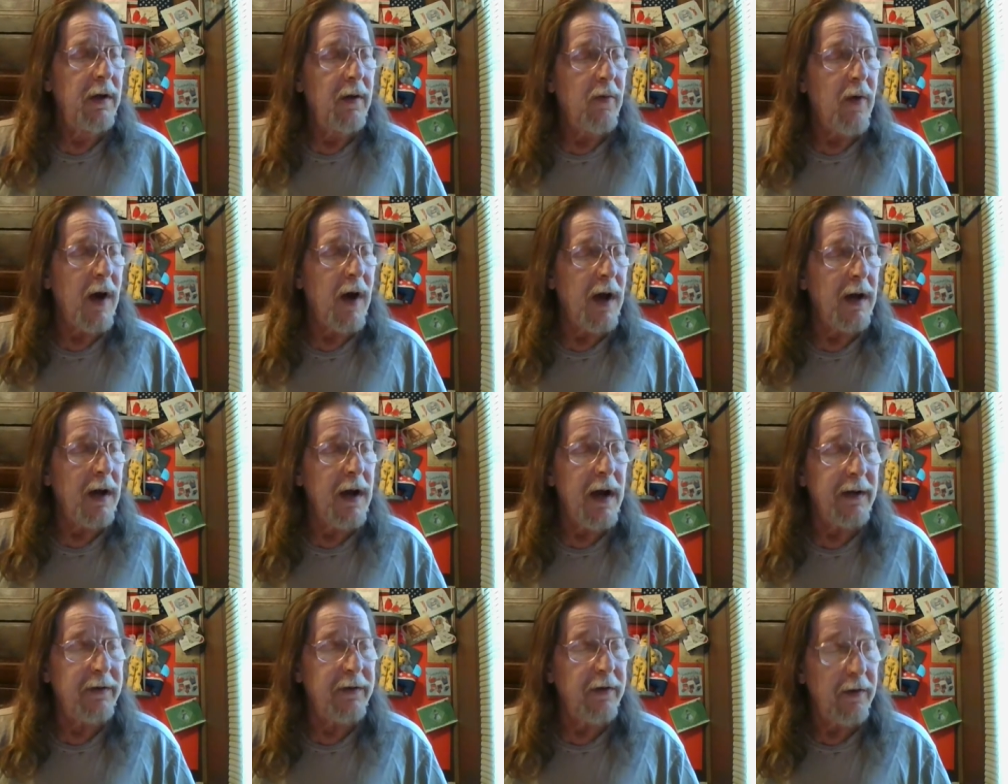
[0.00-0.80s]
while
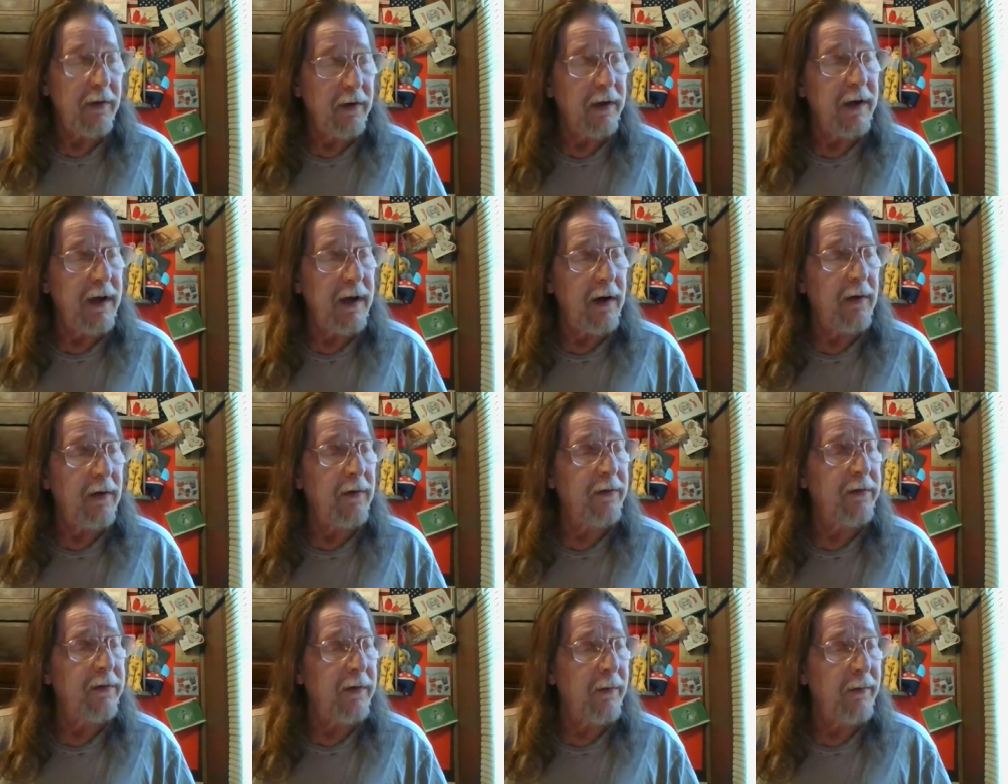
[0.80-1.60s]
I took care
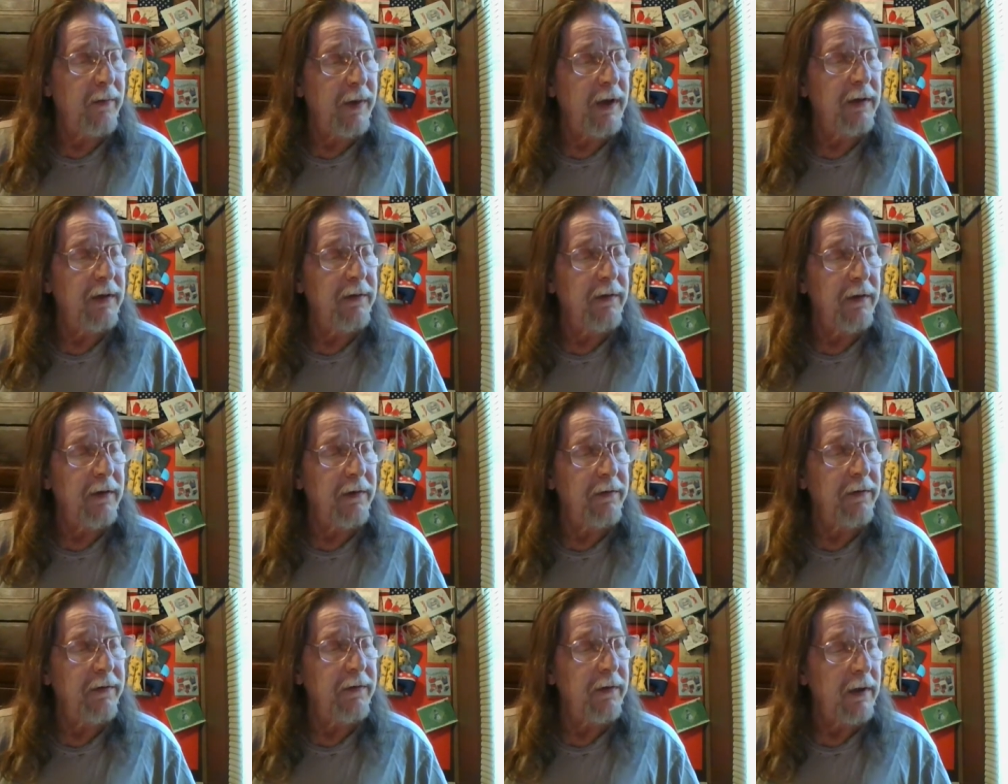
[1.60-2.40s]
of some
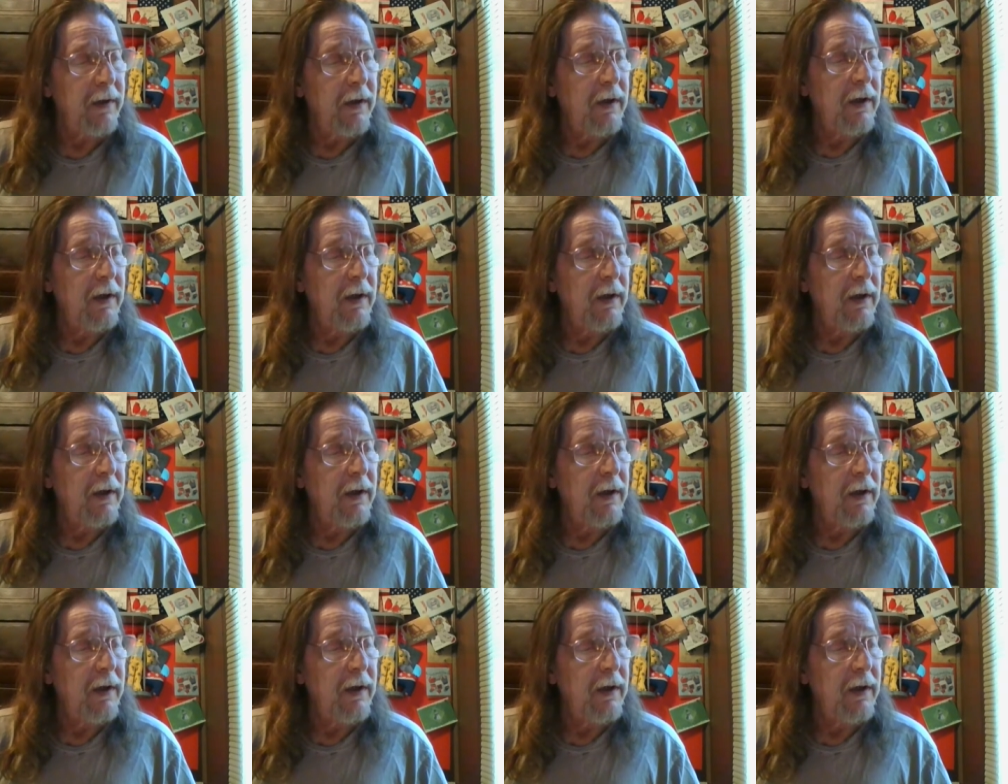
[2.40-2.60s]
business.